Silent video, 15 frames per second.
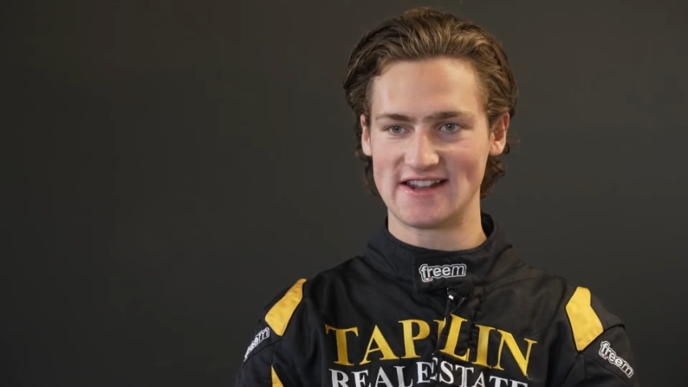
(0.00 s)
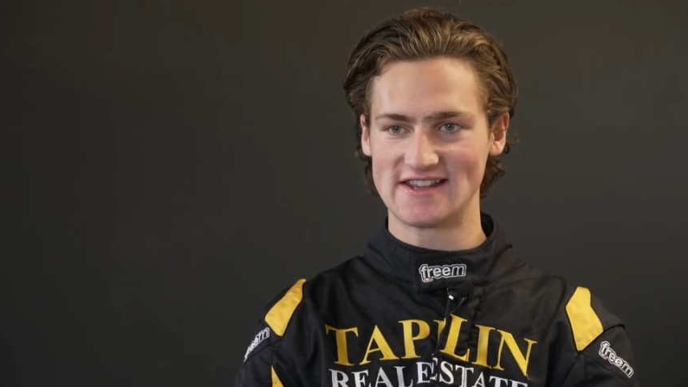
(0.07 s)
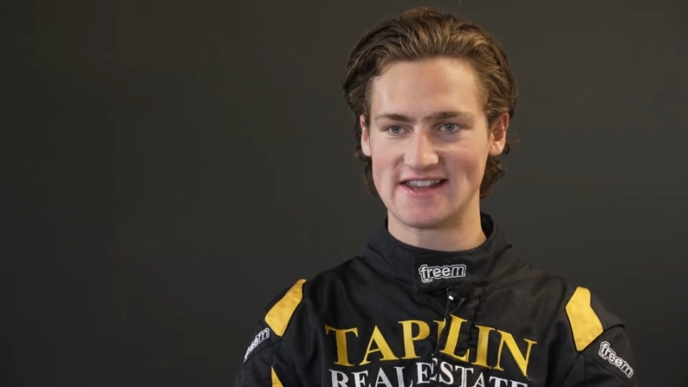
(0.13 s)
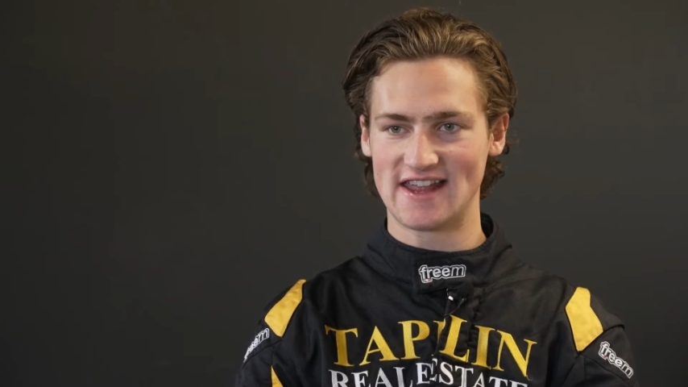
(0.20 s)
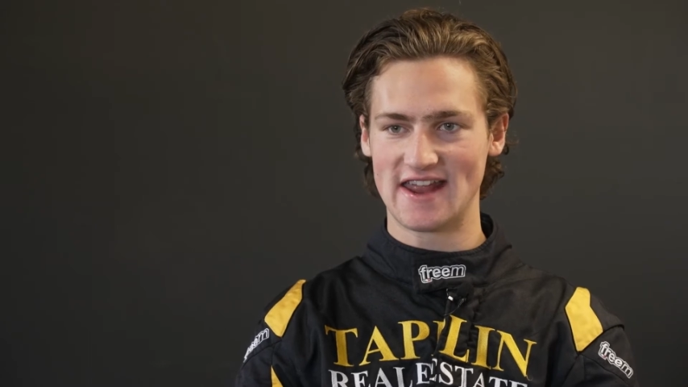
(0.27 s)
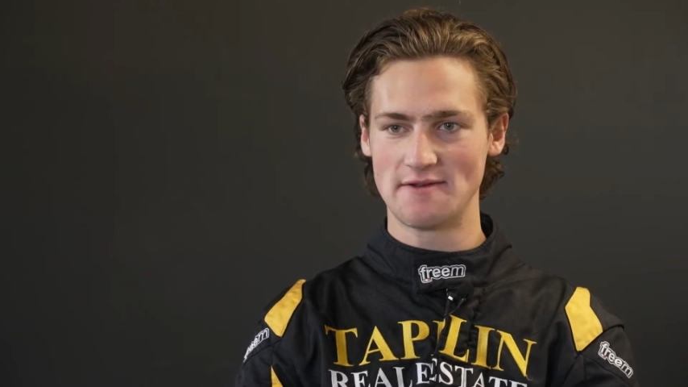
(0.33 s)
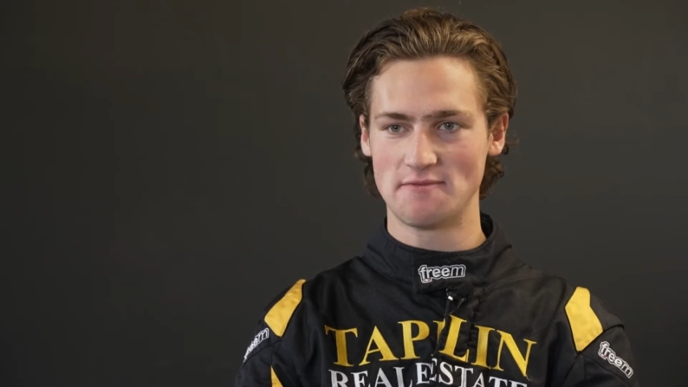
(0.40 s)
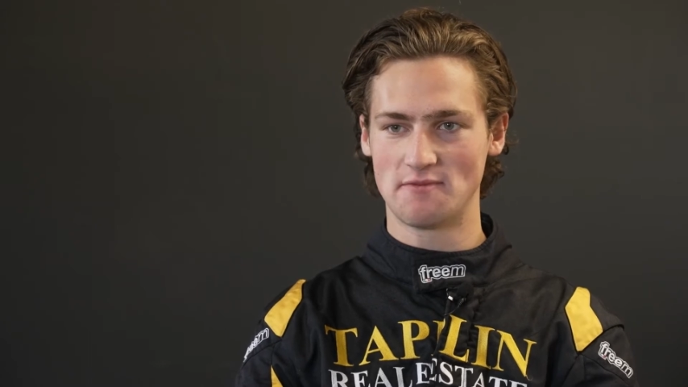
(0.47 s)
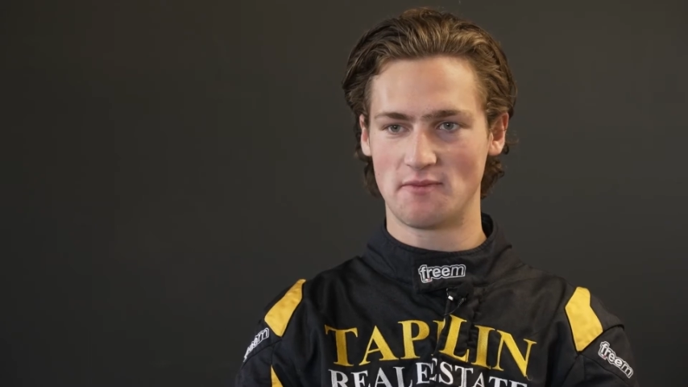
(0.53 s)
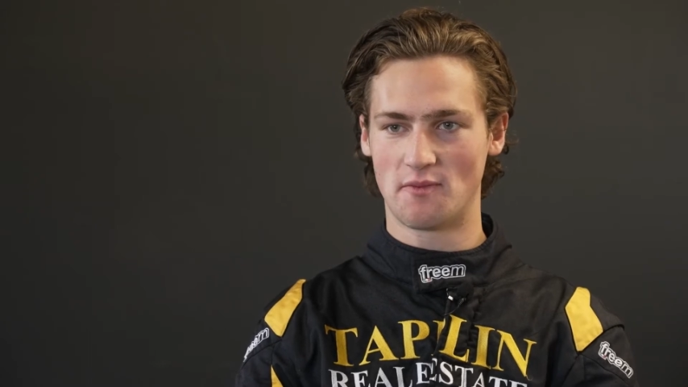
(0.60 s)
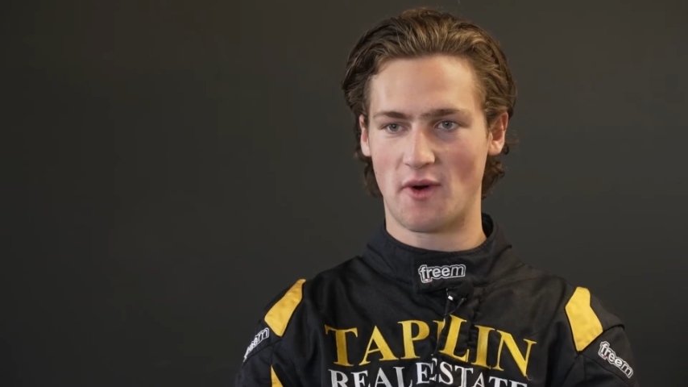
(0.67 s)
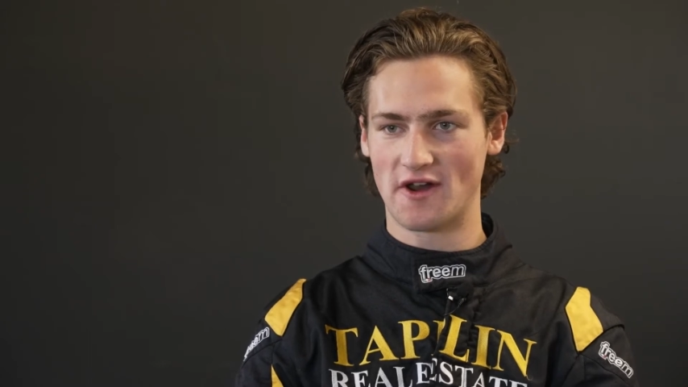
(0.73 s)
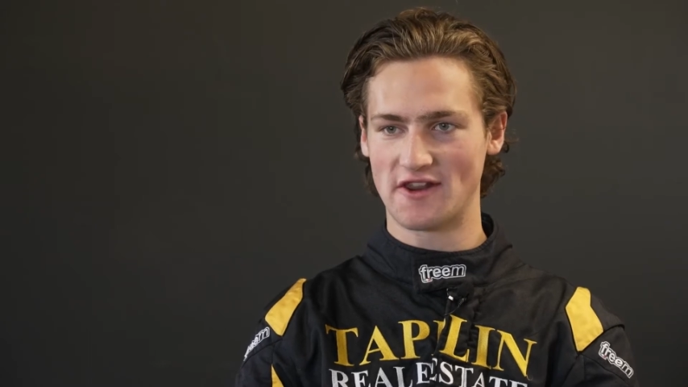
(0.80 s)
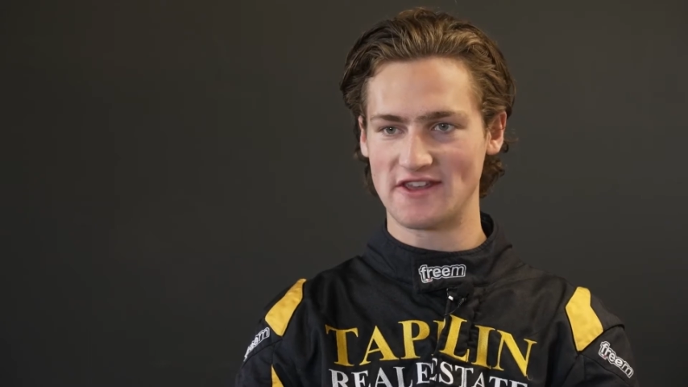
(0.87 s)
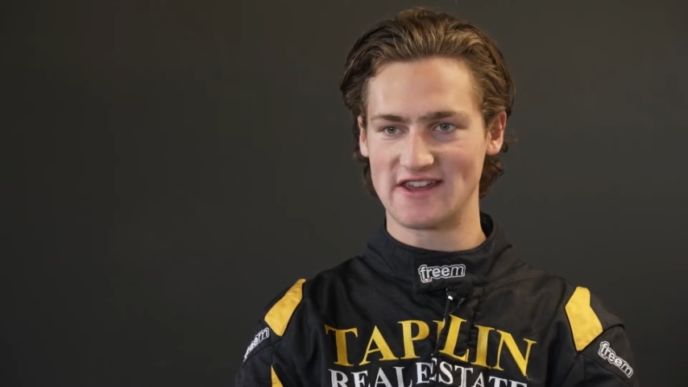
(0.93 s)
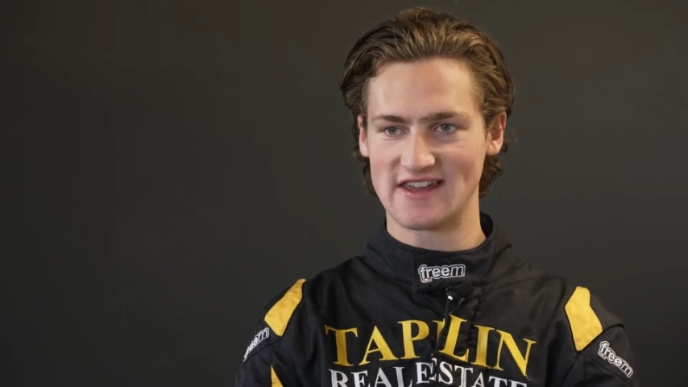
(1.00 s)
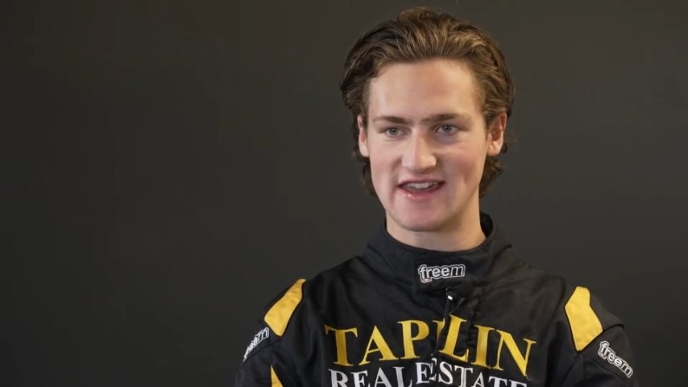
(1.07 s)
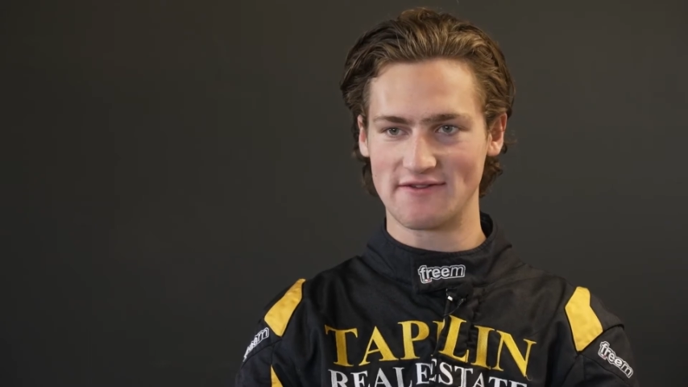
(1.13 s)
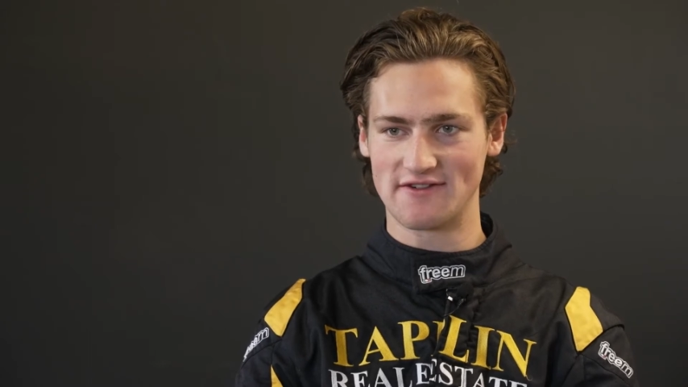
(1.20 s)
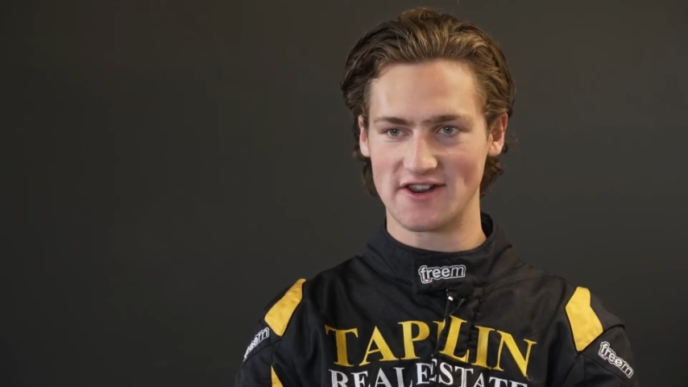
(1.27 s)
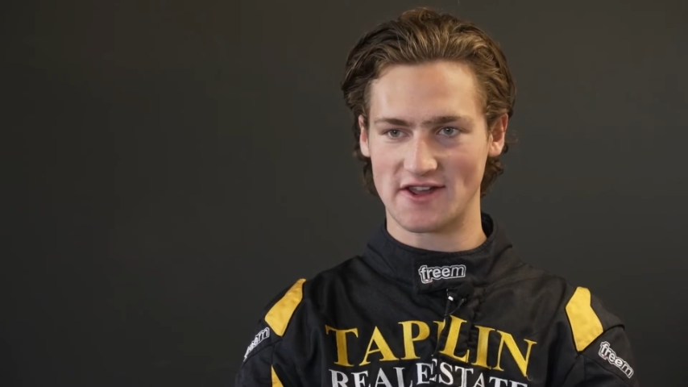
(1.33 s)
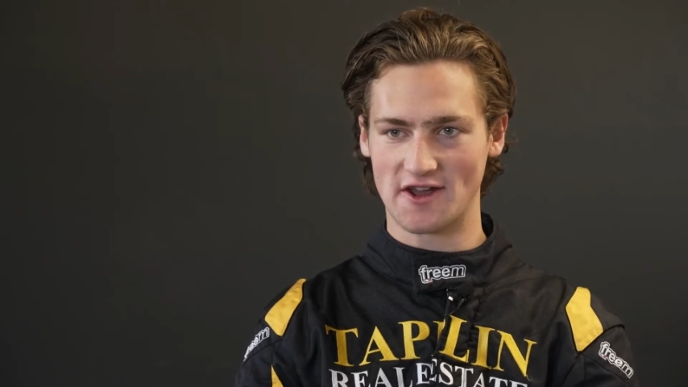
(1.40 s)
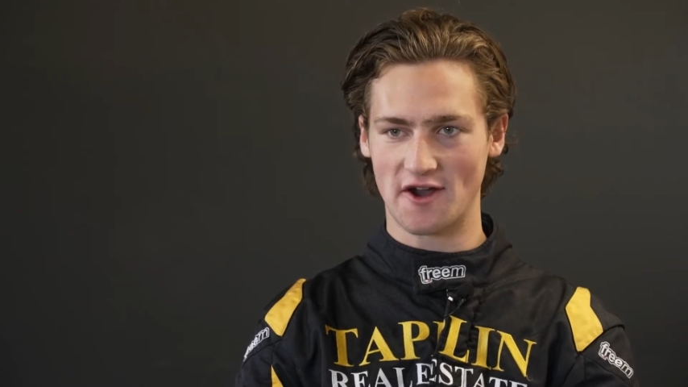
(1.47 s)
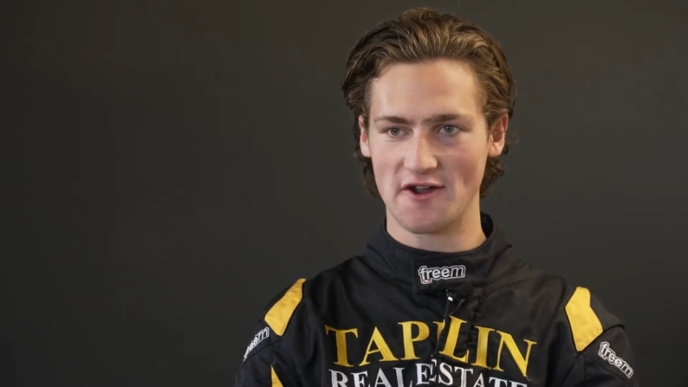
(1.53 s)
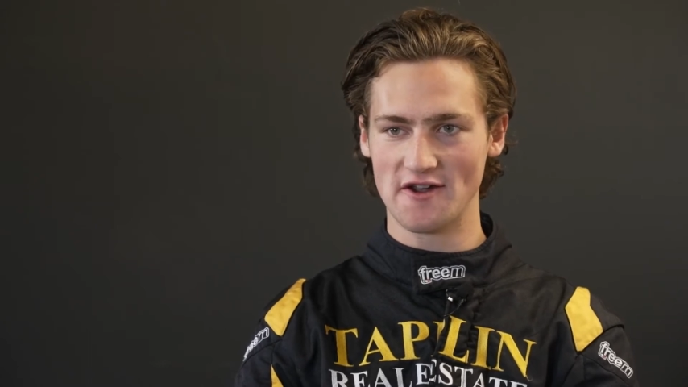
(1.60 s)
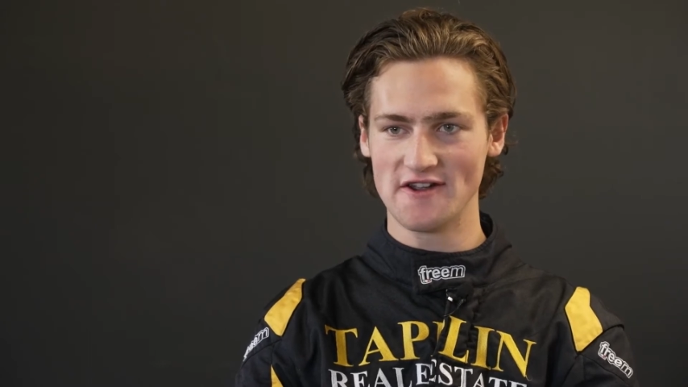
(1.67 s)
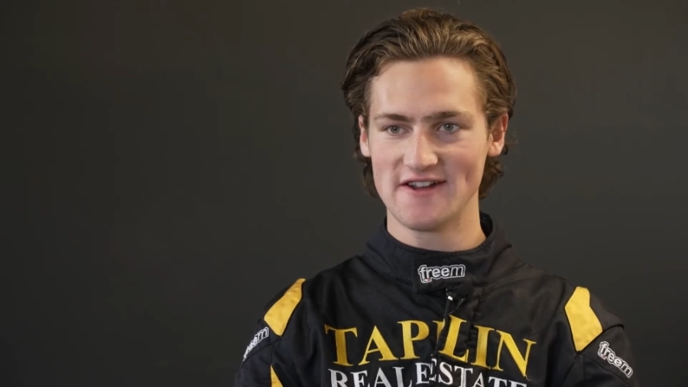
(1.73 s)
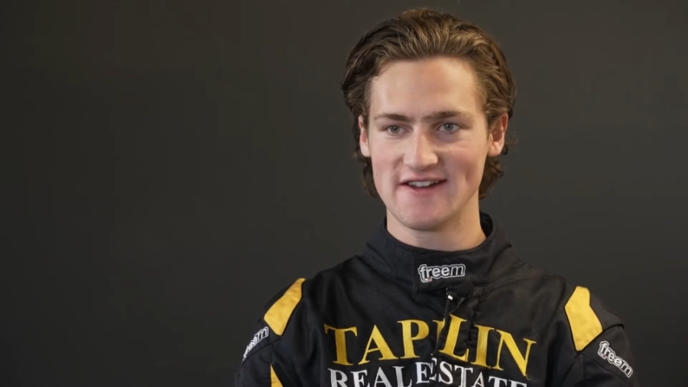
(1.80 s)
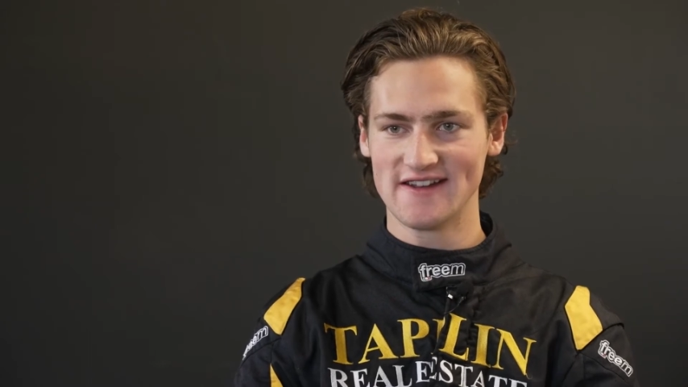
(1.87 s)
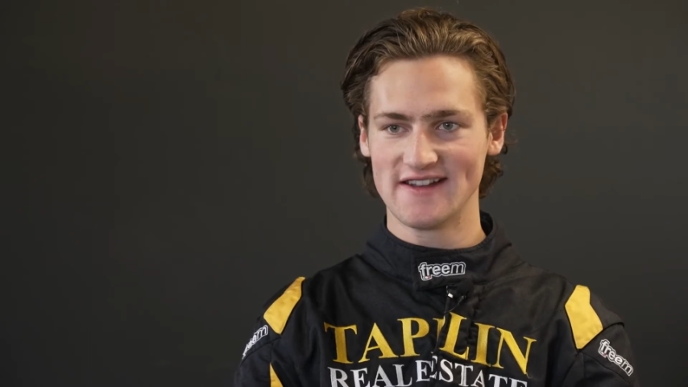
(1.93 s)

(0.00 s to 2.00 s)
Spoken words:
and said, "Why don't you give it a go?"